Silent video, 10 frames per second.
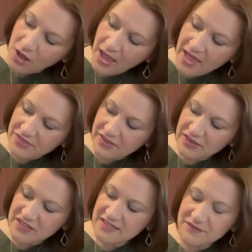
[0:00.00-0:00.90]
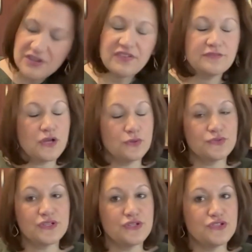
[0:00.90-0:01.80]
And then
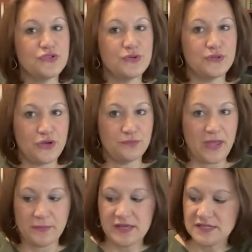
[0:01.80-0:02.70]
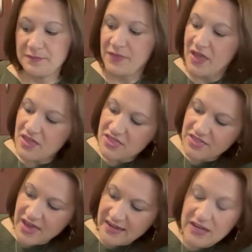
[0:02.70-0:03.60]
$75 in a student loan payment.
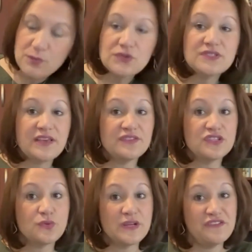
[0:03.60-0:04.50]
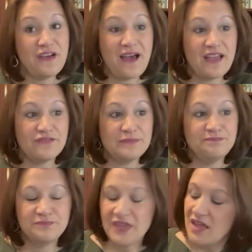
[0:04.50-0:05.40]
That equals $725.
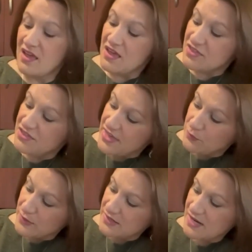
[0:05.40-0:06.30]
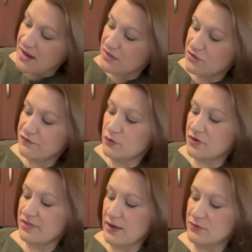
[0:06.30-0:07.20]
Then we take the
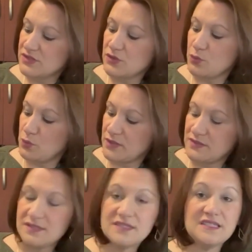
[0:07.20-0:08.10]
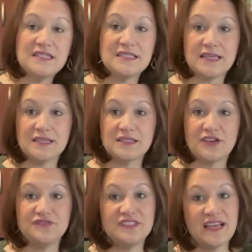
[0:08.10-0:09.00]
$4,166
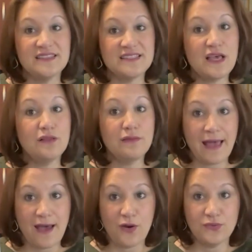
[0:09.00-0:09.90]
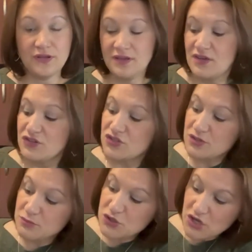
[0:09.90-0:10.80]
of debts allowed,
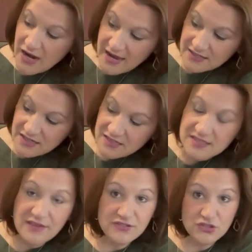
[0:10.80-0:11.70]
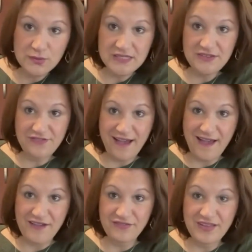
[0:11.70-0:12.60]
subtract
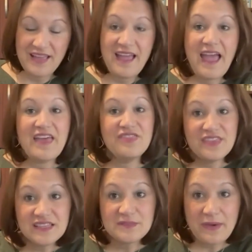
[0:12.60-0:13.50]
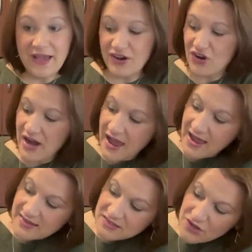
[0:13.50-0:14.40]
$725, and this buyer
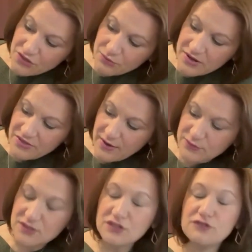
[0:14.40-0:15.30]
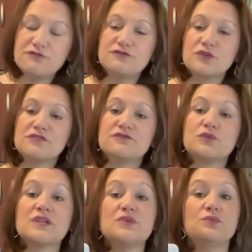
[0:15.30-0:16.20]
has
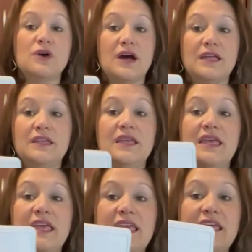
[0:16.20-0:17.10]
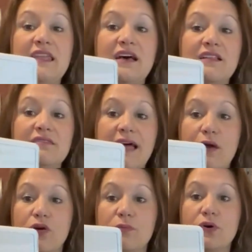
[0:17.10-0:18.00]
$3,441 in
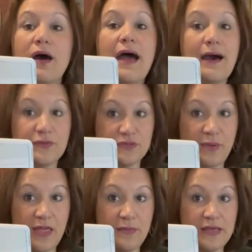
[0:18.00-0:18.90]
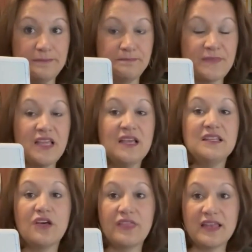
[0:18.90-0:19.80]
allowable house payment.
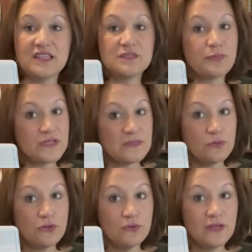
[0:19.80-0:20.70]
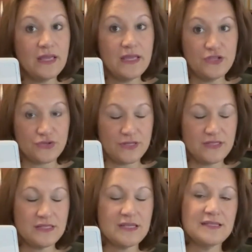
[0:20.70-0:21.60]
Now that is principal,
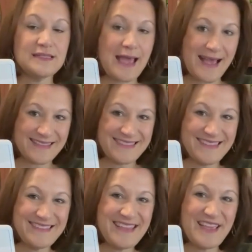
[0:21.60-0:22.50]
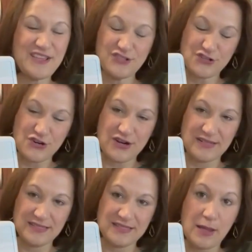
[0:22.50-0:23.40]
interest, taxes,
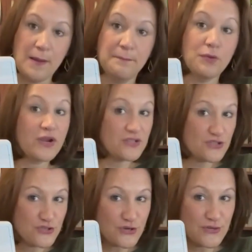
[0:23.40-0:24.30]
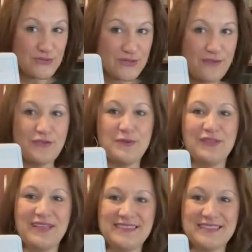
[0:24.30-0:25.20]
insurance, mortgage insurance if you
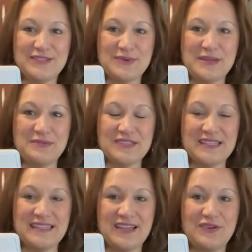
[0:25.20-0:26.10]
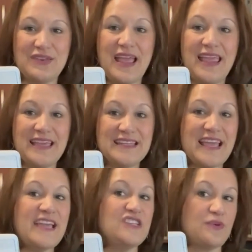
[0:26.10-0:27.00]
put less than 20% down,
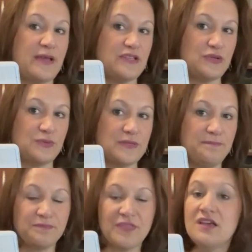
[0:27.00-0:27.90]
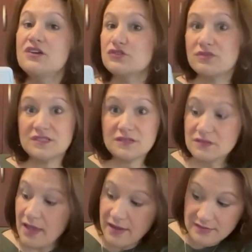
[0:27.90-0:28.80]
and HOA dues. So this
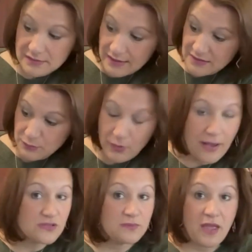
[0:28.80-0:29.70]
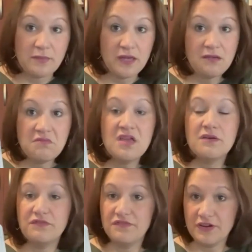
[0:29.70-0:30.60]
is a sizable house payment,
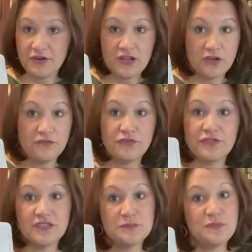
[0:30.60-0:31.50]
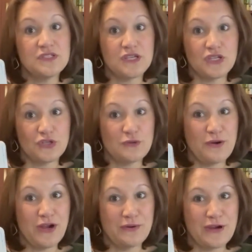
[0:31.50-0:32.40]
very good for this particular
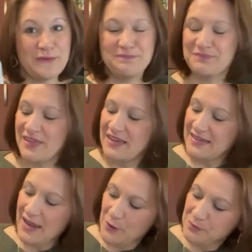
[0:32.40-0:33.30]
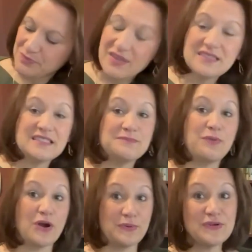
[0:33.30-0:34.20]
borrower. Now,
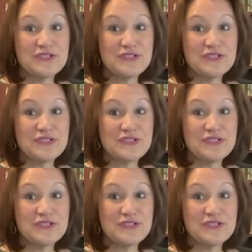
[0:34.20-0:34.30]
borrower